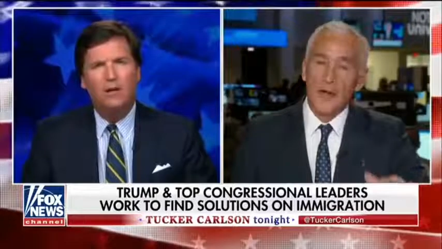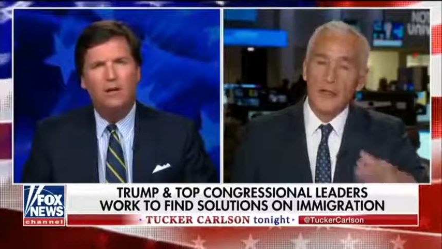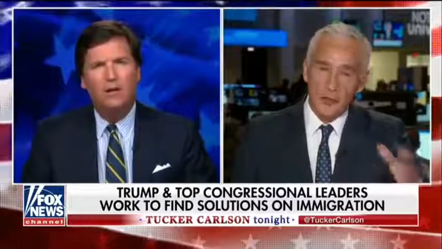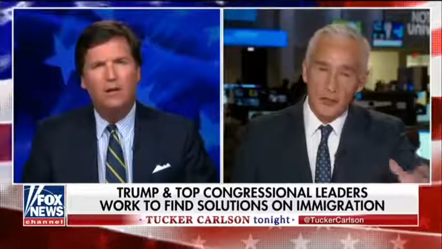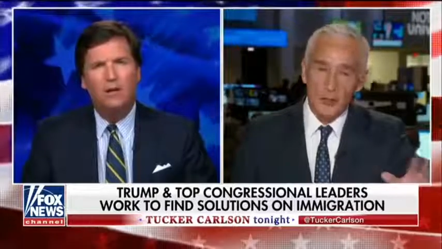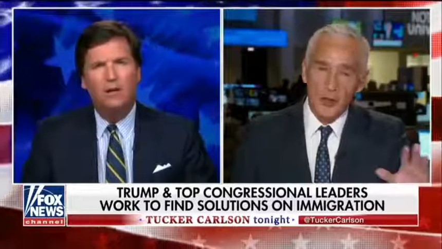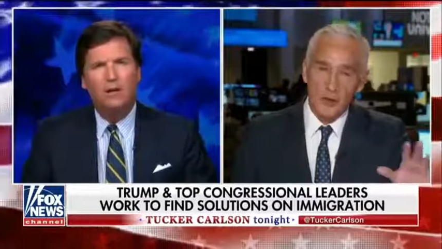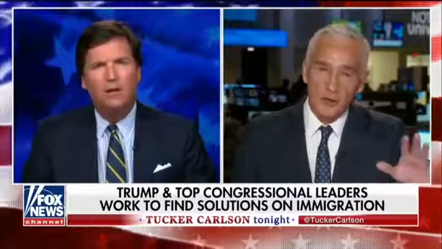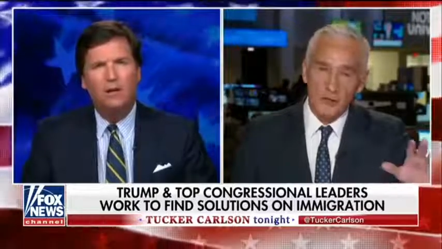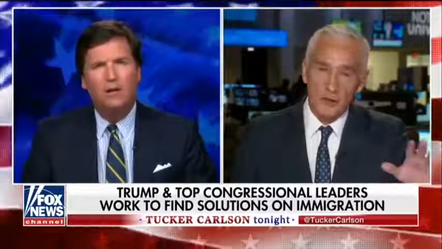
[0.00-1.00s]
Speaker 1: they're here
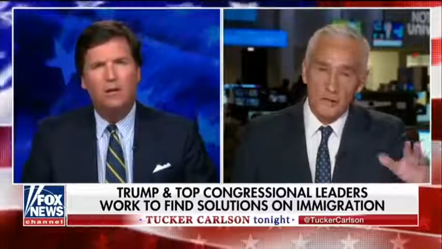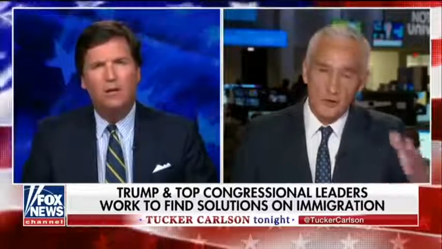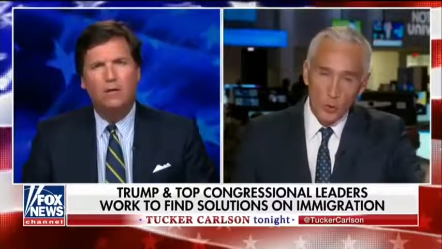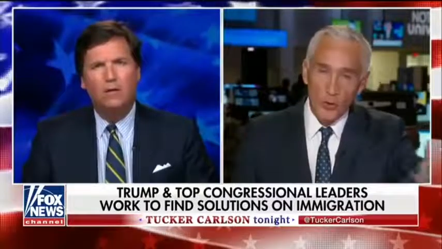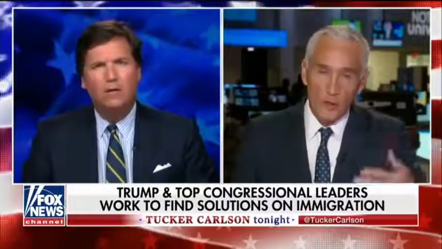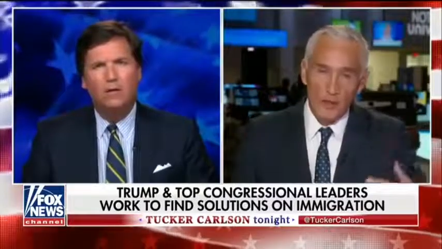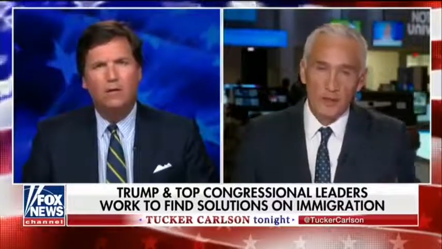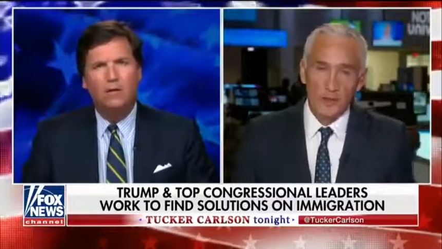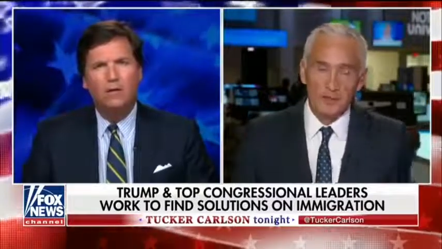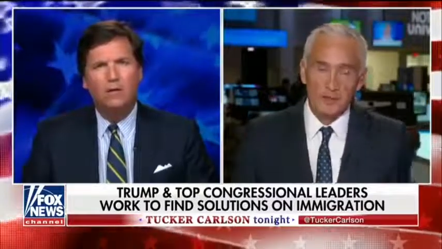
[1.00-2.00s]
because of you and me.
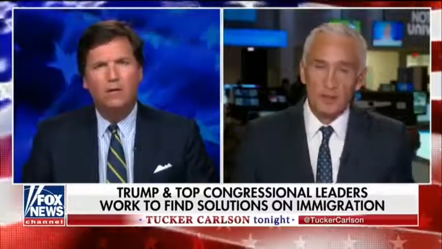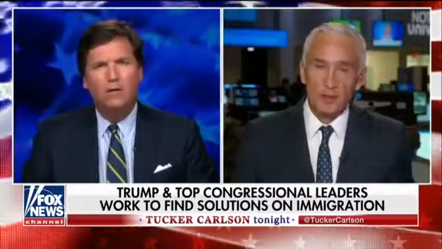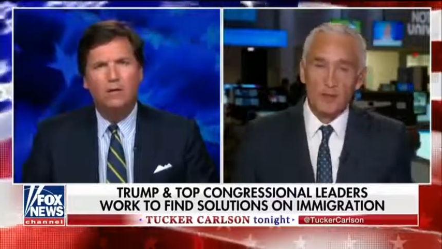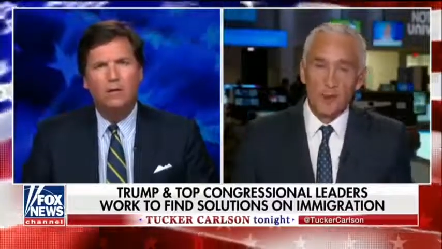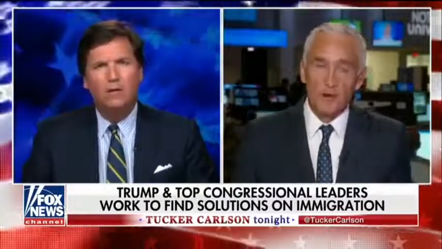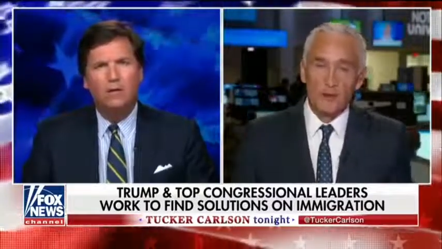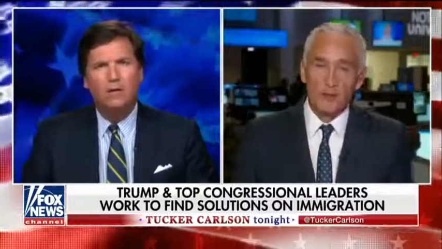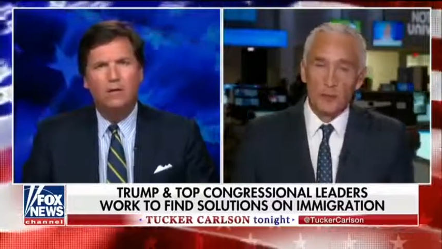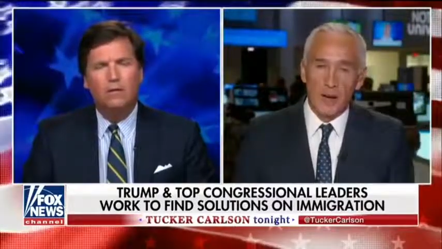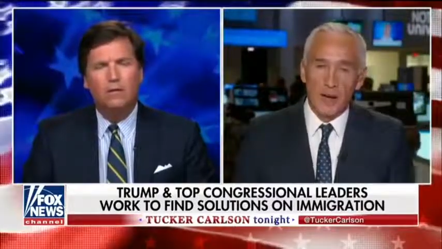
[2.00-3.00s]
It's simply a matter
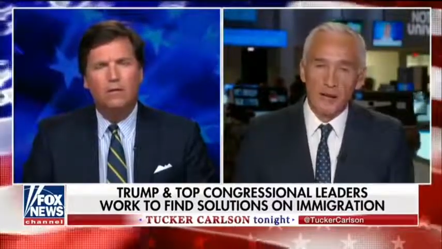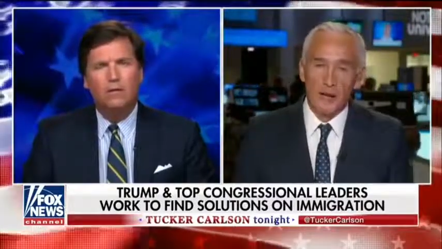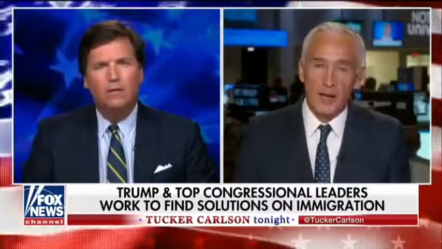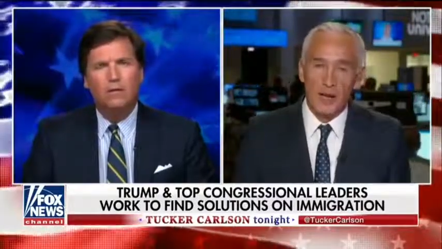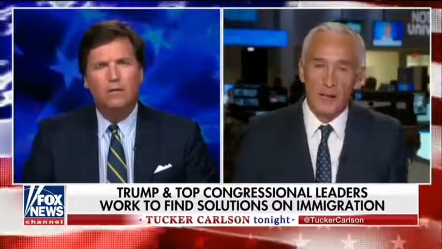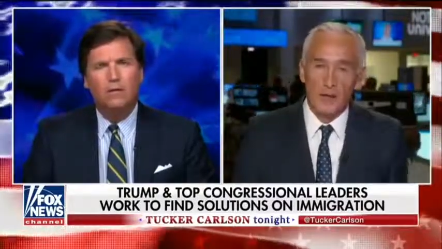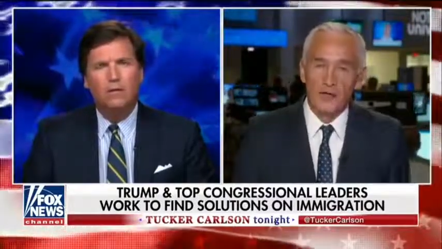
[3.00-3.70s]
of supply and demand.